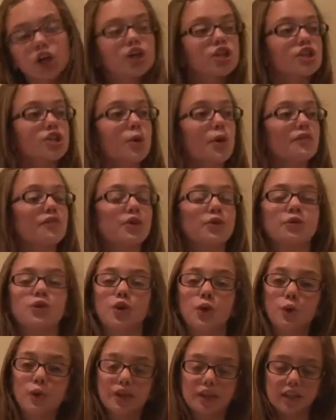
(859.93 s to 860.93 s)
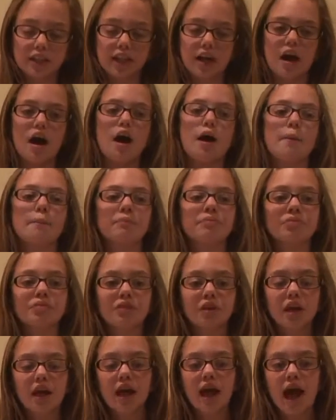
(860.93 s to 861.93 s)
So if you do
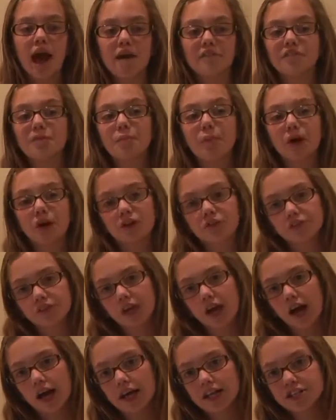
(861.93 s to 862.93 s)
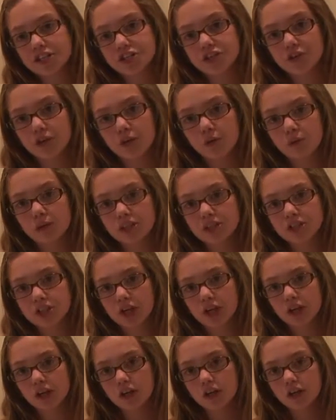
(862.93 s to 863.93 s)
have the butterflies during
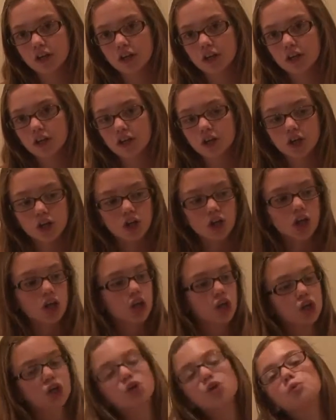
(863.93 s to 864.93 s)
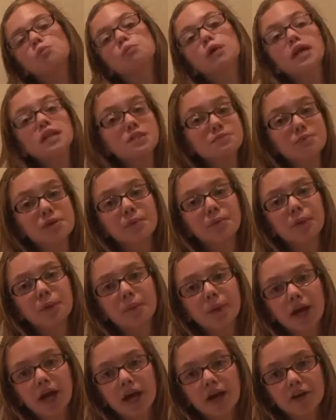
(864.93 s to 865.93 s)
winter, you must be
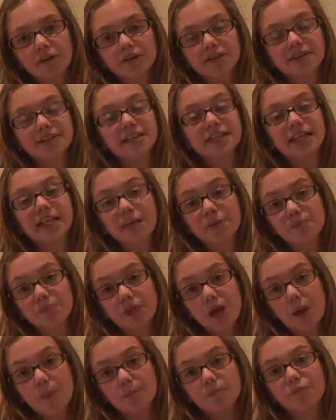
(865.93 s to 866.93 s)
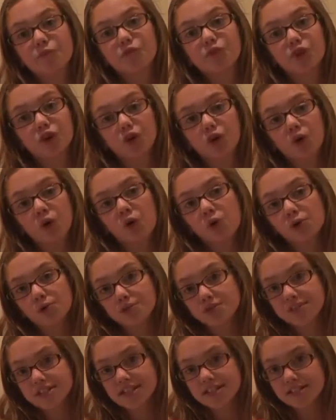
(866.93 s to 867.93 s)
prepared to keep them for a whole
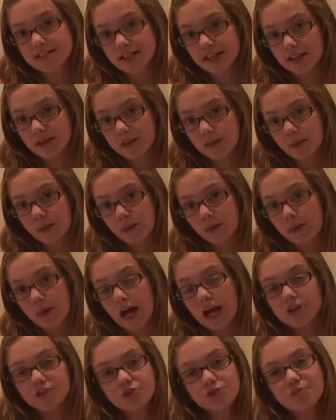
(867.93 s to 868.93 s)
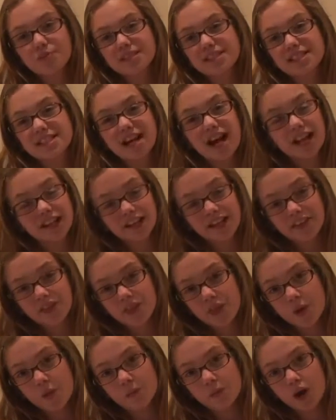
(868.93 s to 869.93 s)
season, as you must not let
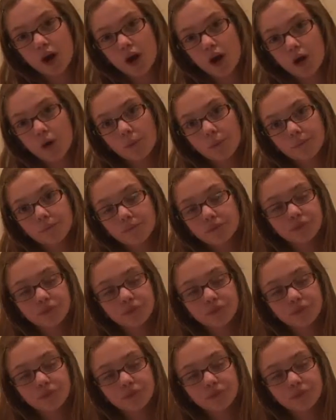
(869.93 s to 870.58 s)
them go